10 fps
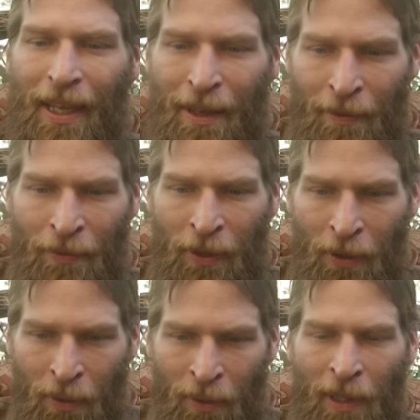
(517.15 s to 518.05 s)
if
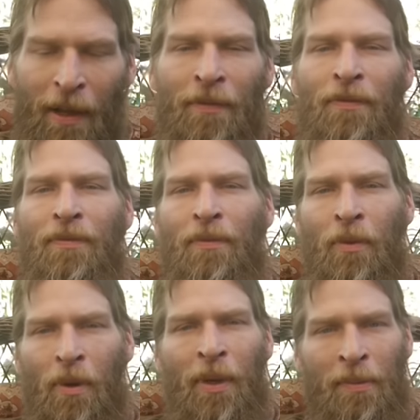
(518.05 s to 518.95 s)
you love
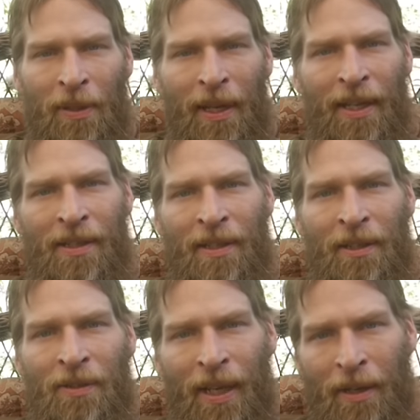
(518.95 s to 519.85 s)
growing plants and
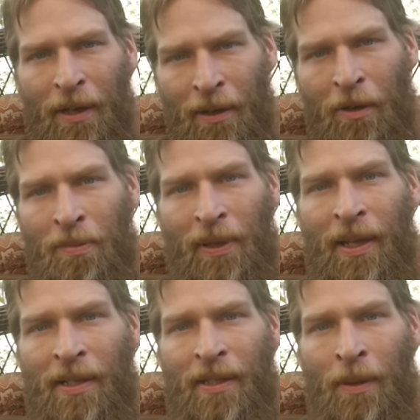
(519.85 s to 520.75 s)
you take care of your
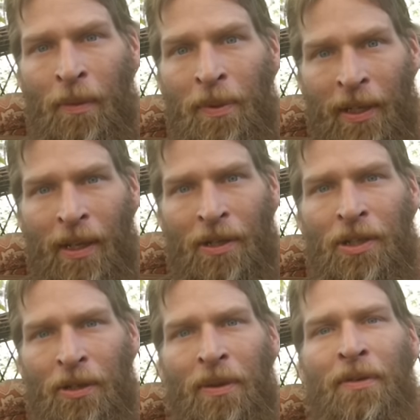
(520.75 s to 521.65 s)
plants, they will be
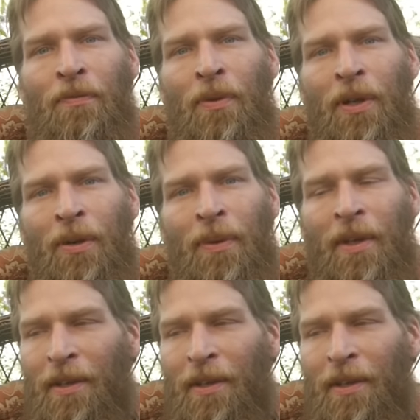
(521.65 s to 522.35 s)
lush and green for you.